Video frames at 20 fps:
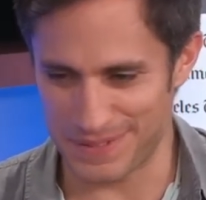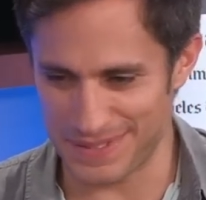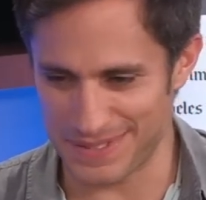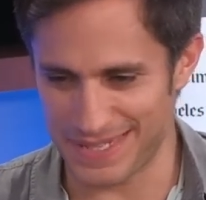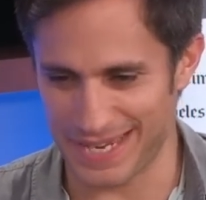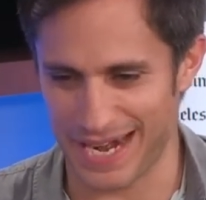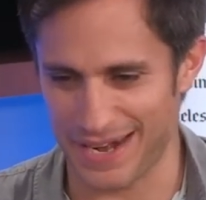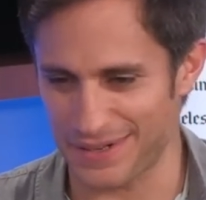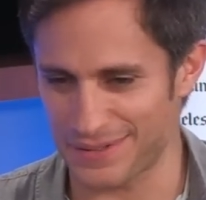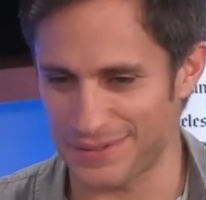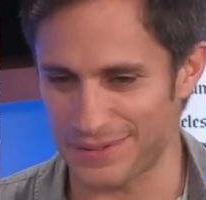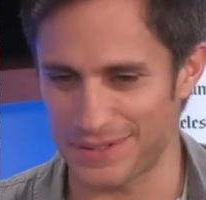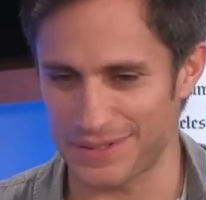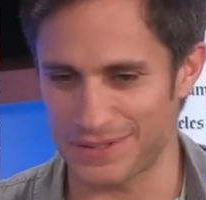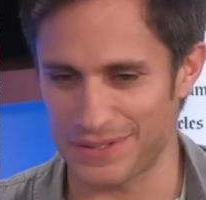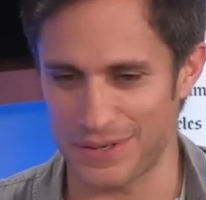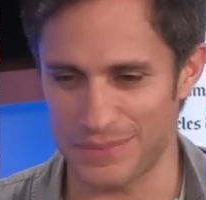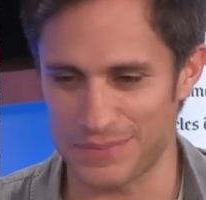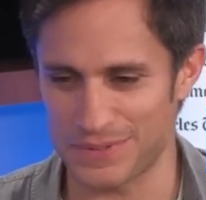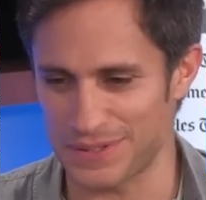This character
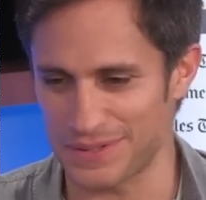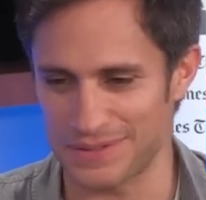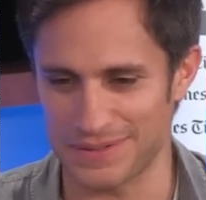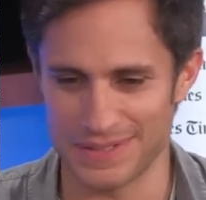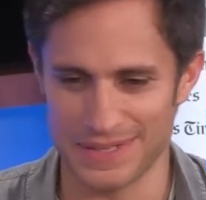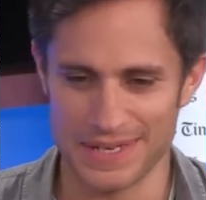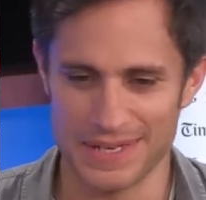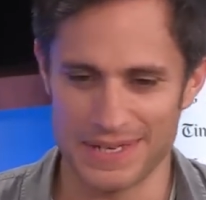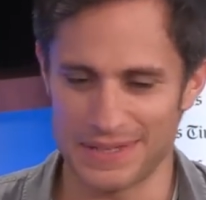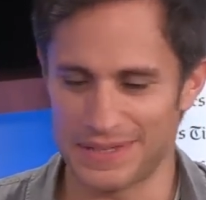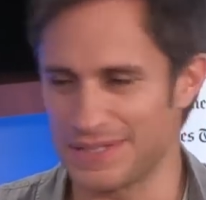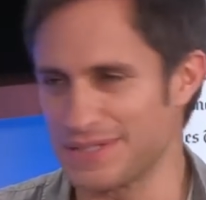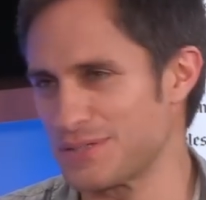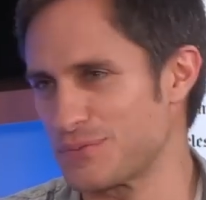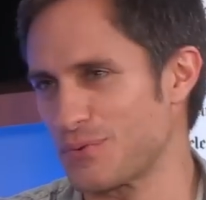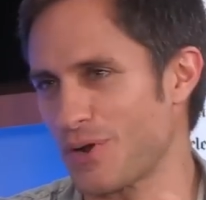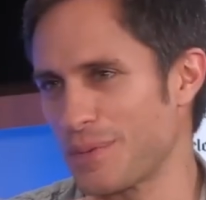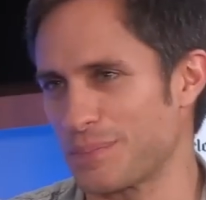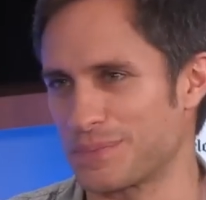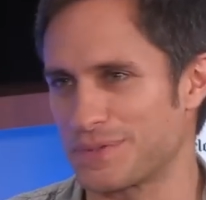that comes and
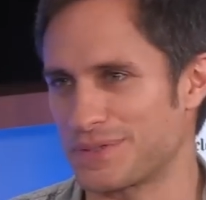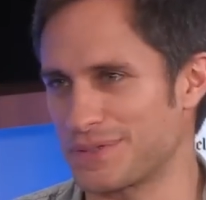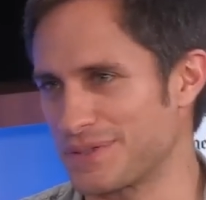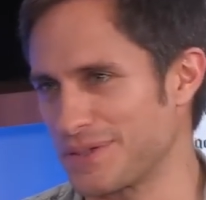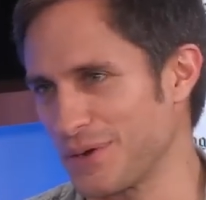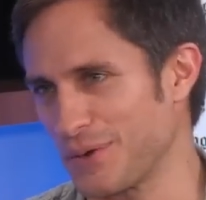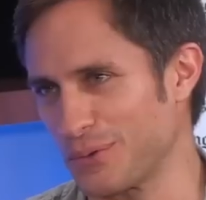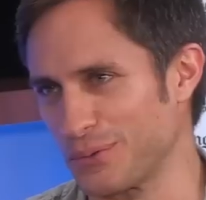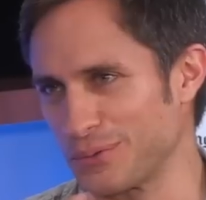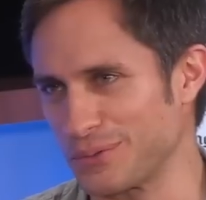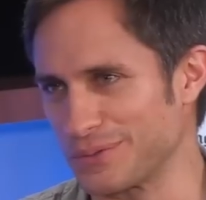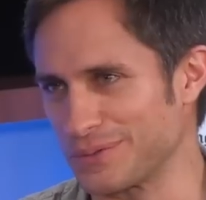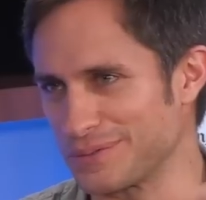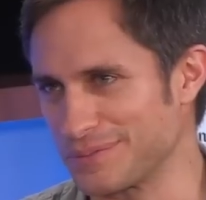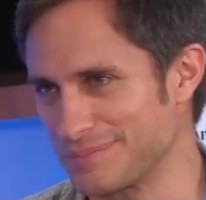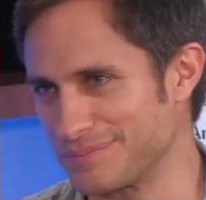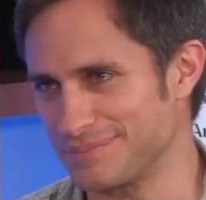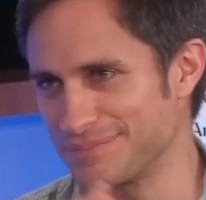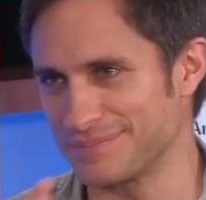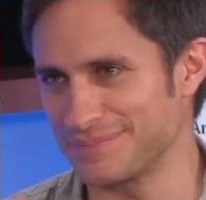disrupts the whole
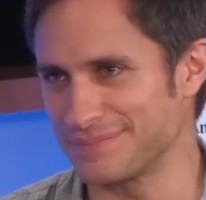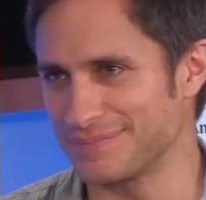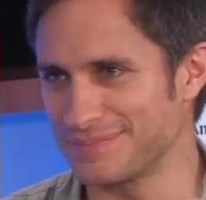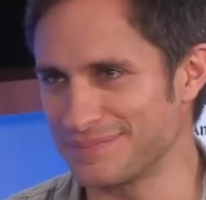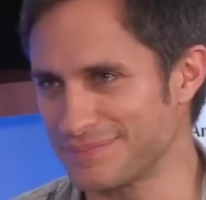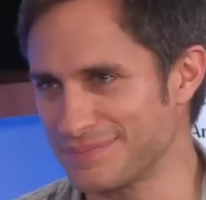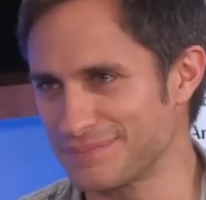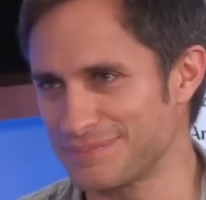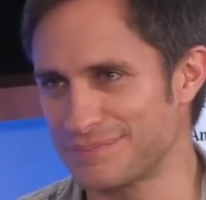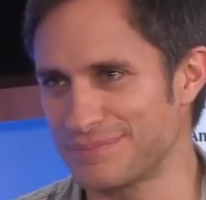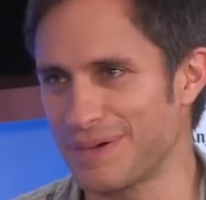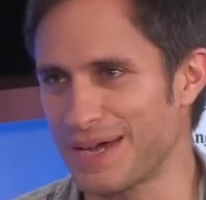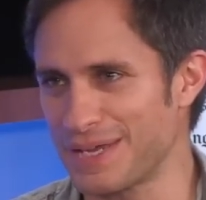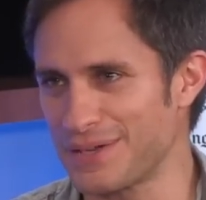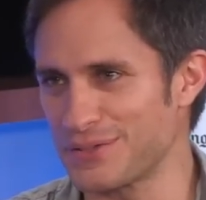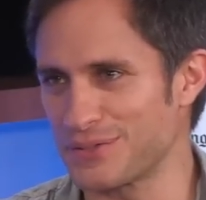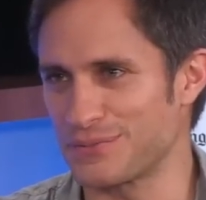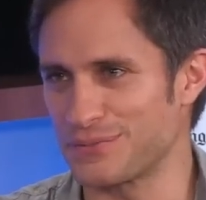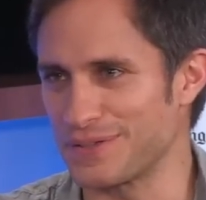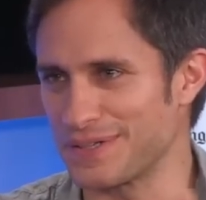
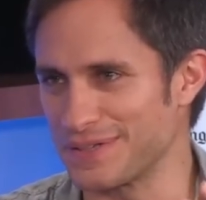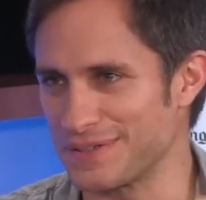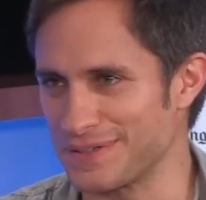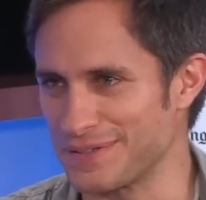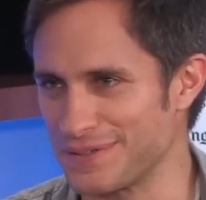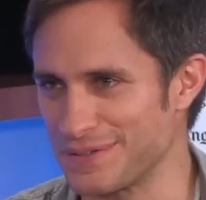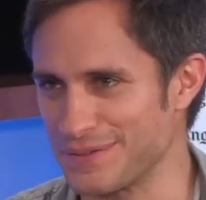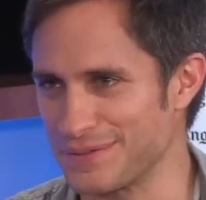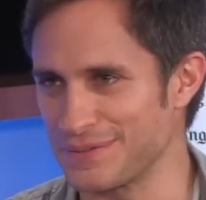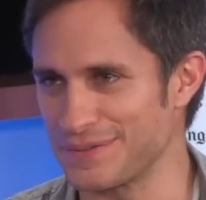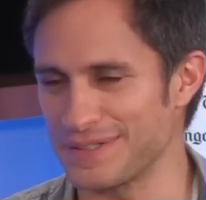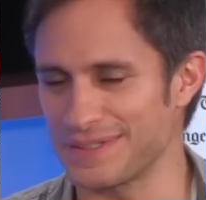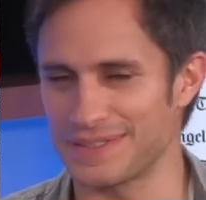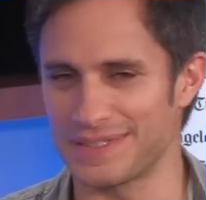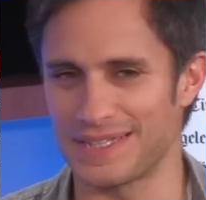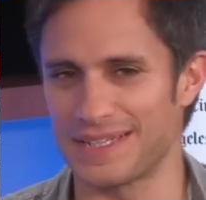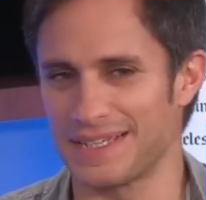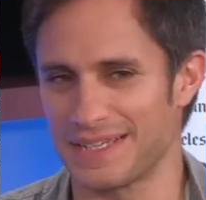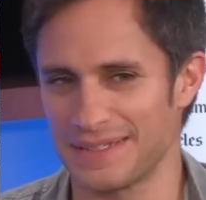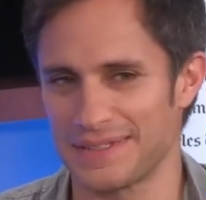biosphere, you know, and
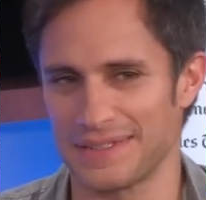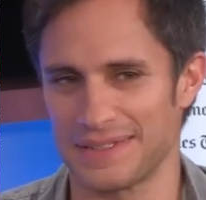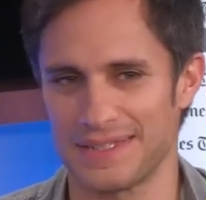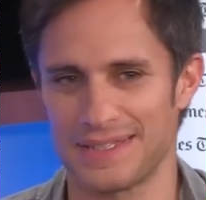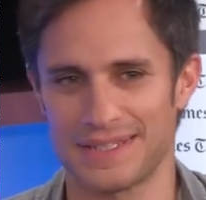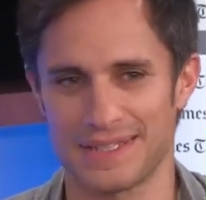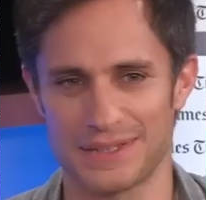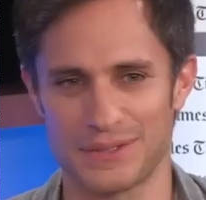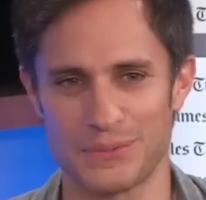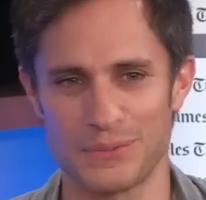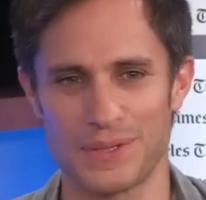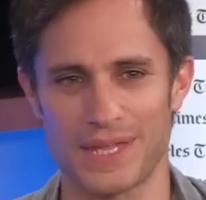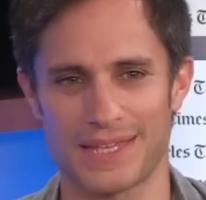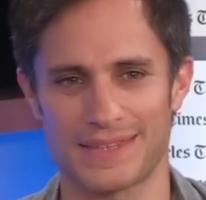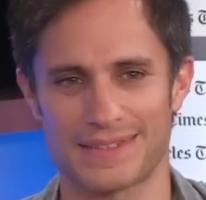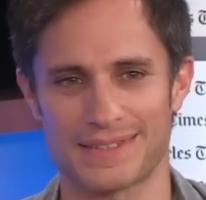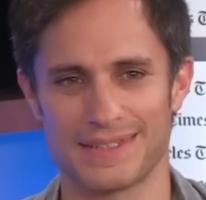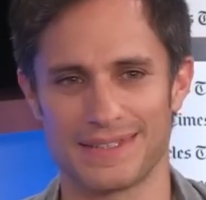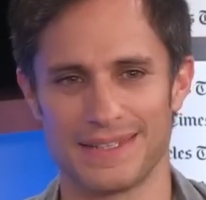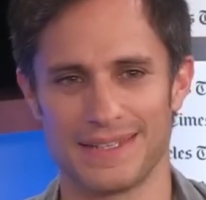he can do that,
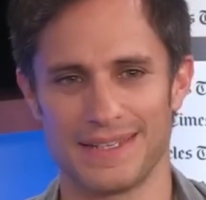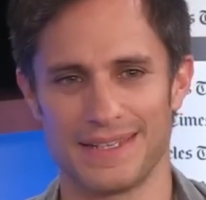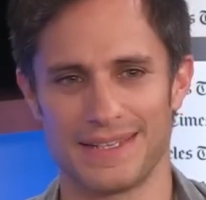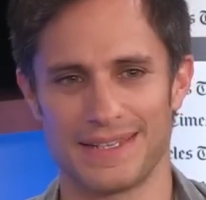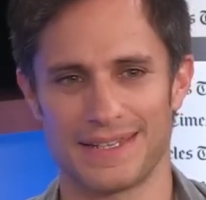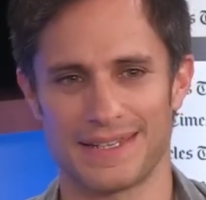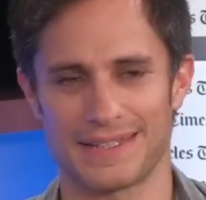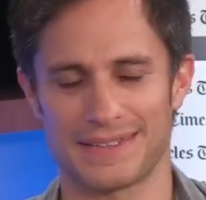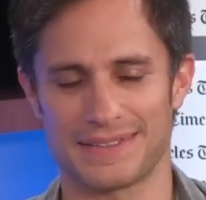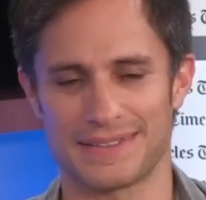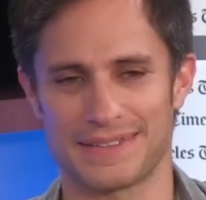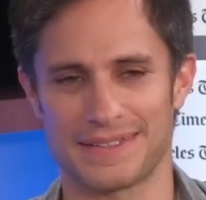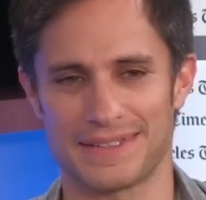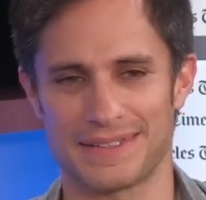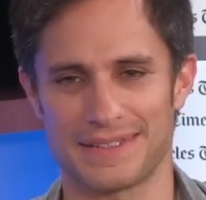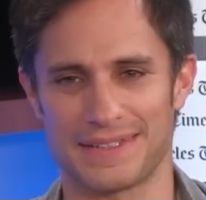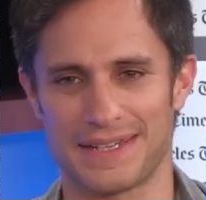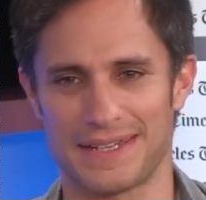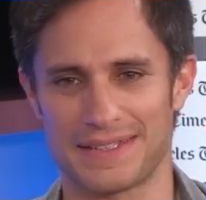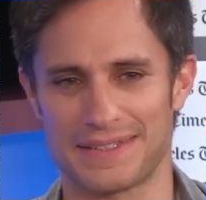
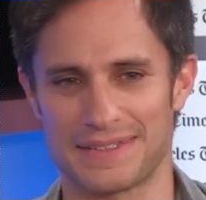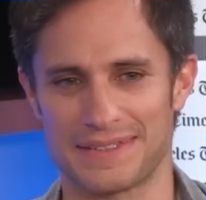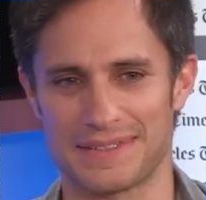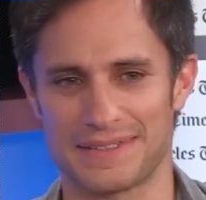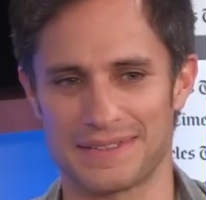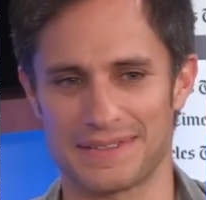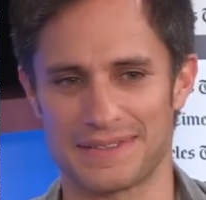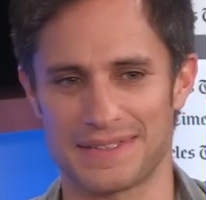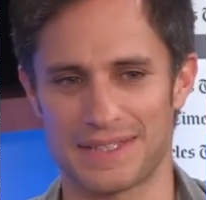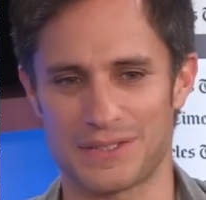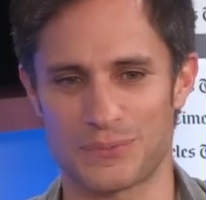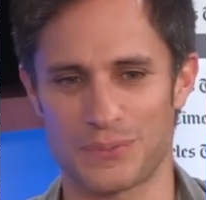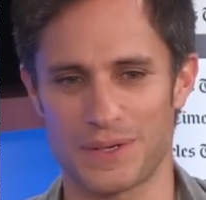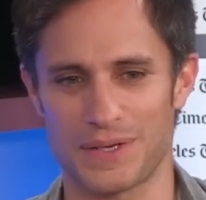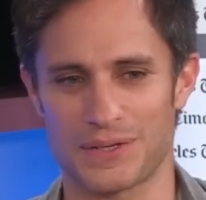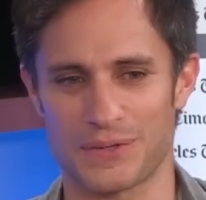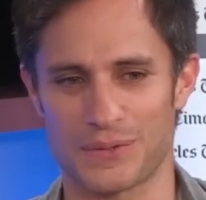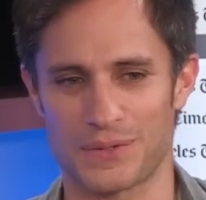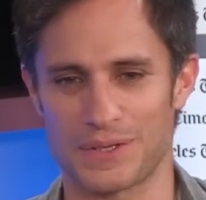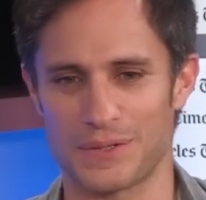and that's why
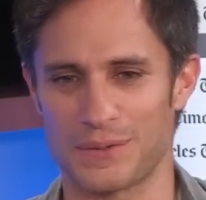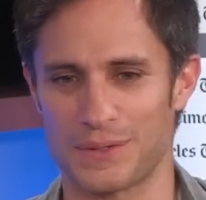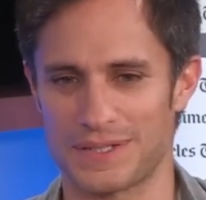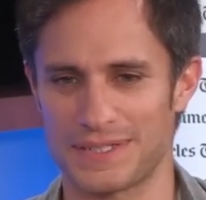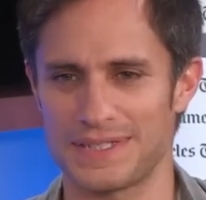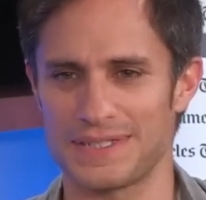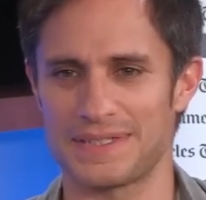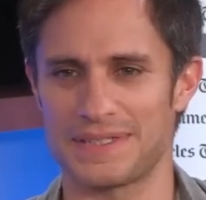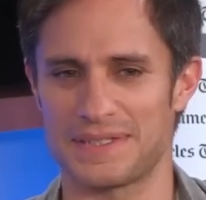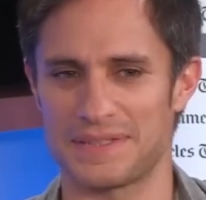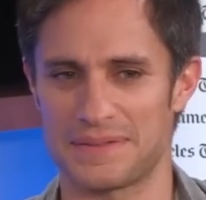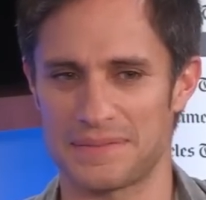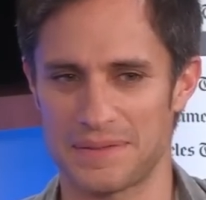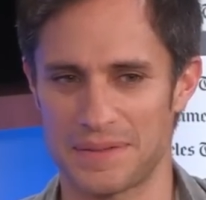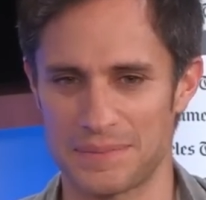Rodrigo exists.